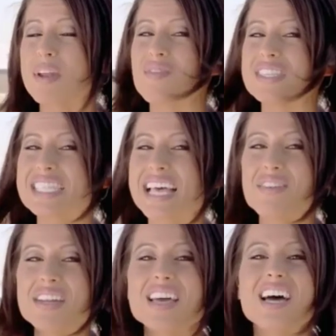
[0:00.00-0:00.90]
of
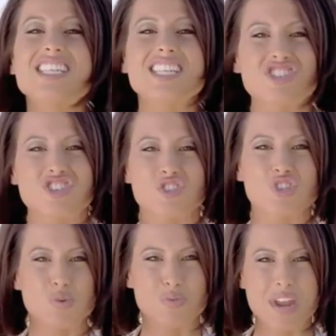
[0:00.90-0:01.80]
7 additional
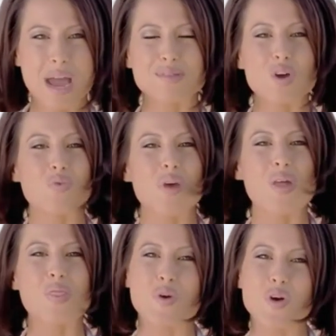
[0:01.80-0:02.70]
SuperNAPs
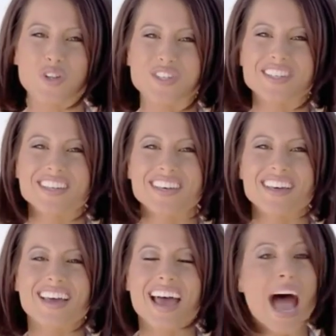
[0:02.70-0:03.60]
around the world.
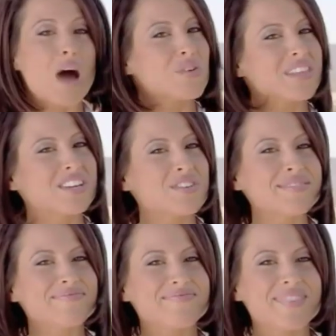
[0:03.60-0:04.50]
How will they do
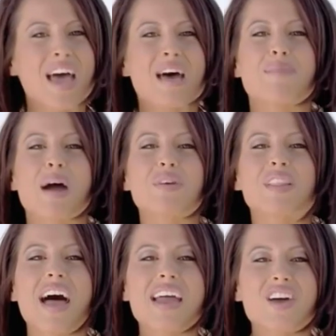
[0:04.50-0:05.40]
it? By
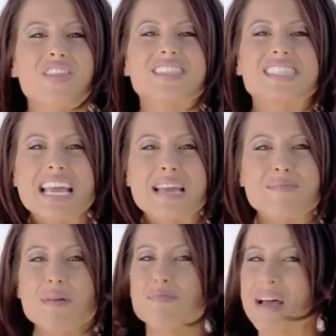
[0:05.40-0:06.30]
relying on the
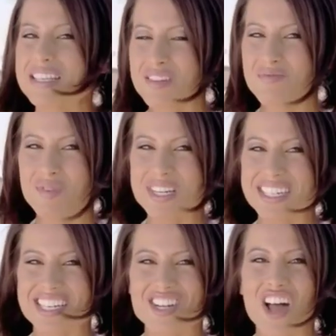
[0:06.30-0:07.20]
same best-of-breed
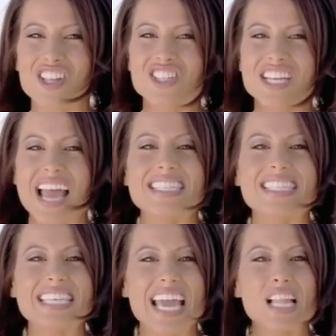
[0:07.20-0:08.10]
technology and
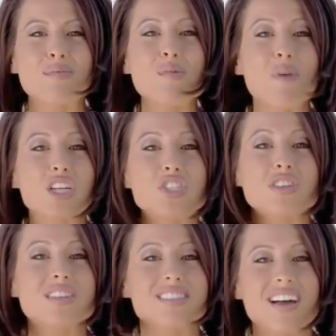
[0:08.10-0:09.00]
scalable
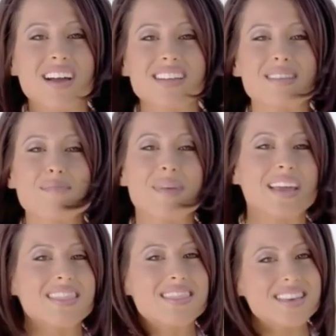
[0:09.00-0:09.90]
modular designs that
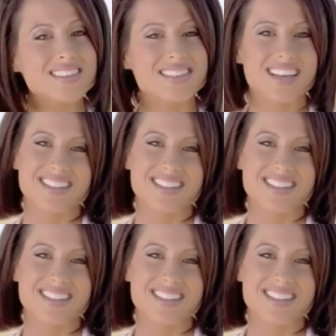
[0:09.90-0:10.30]
make this data